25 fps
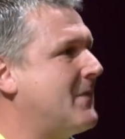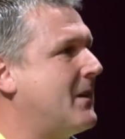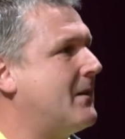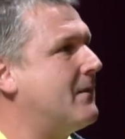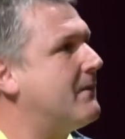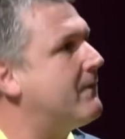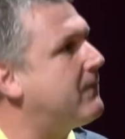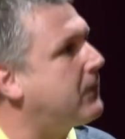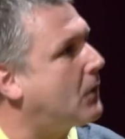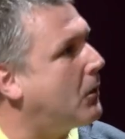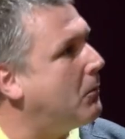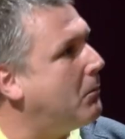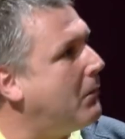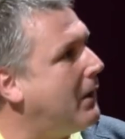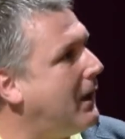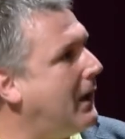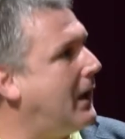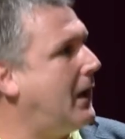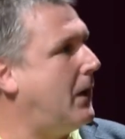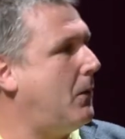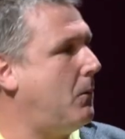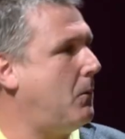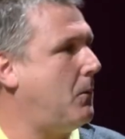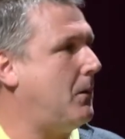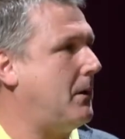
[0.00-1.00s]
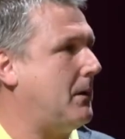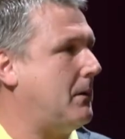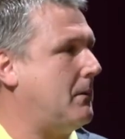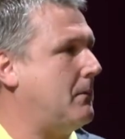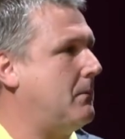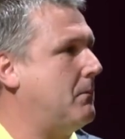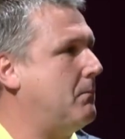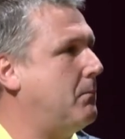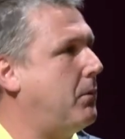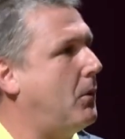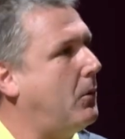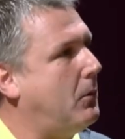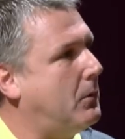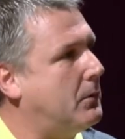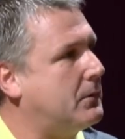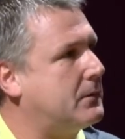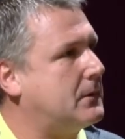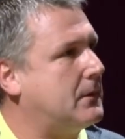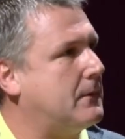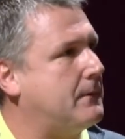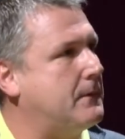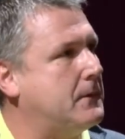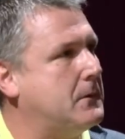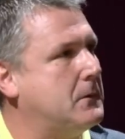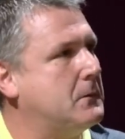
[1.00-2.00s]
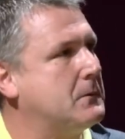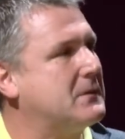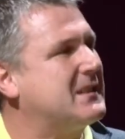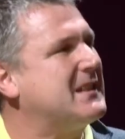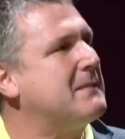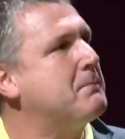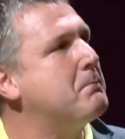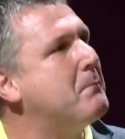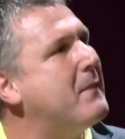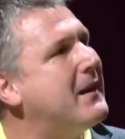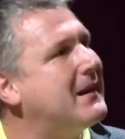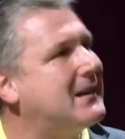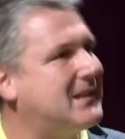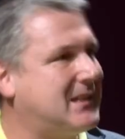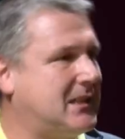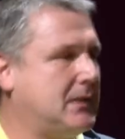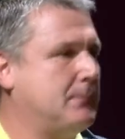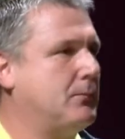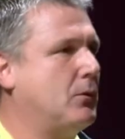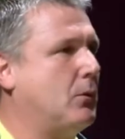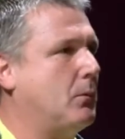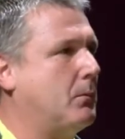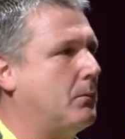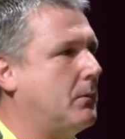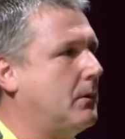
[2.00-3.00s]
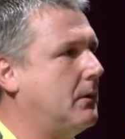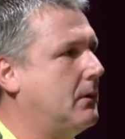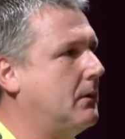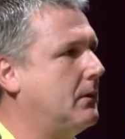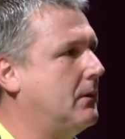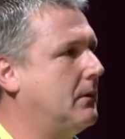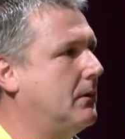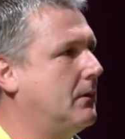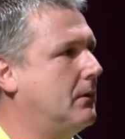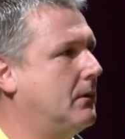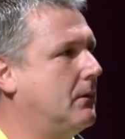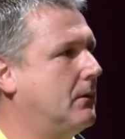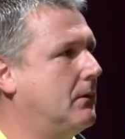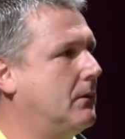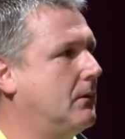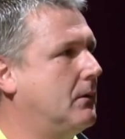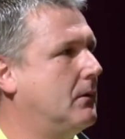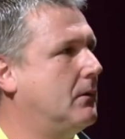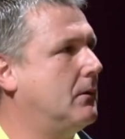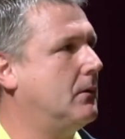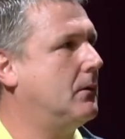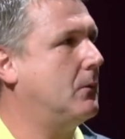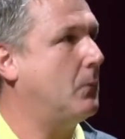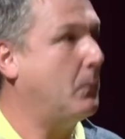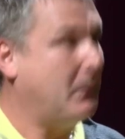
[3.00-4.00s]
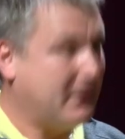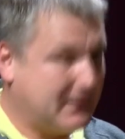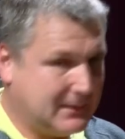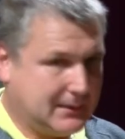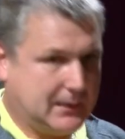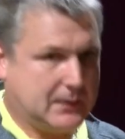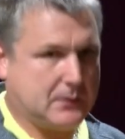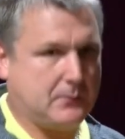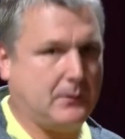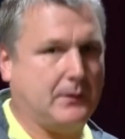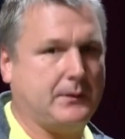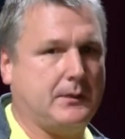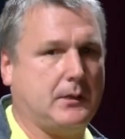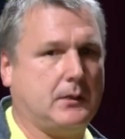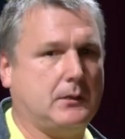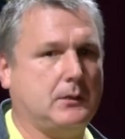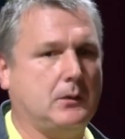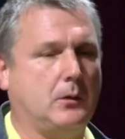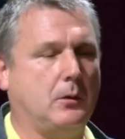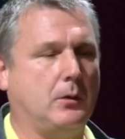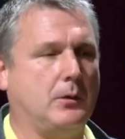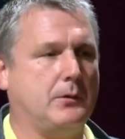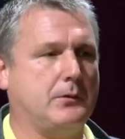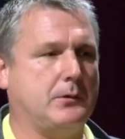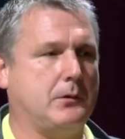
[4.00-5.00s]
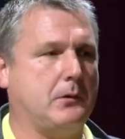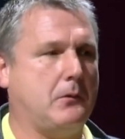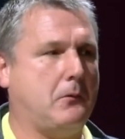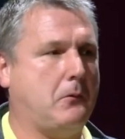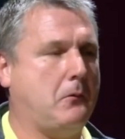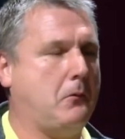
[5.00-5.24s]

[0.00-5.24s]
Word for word: from our point of view, the maximum with this one technology,